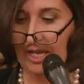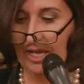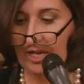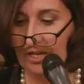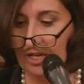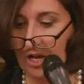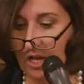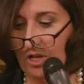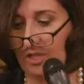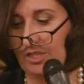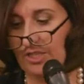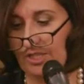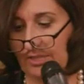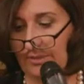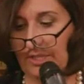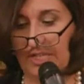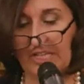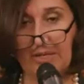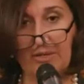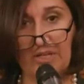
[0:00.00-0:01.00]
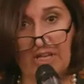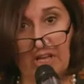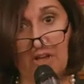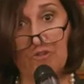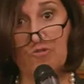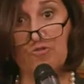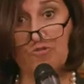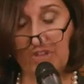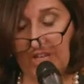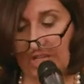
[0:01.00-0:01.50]
and ultimately
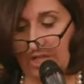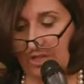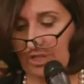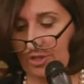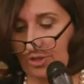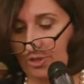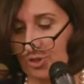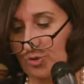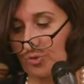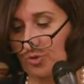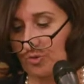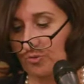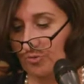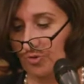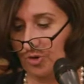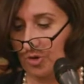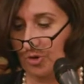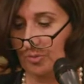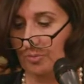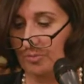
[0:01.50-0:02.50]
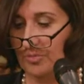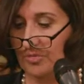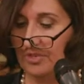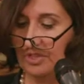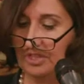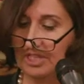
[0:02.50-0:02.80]
a failure to affirm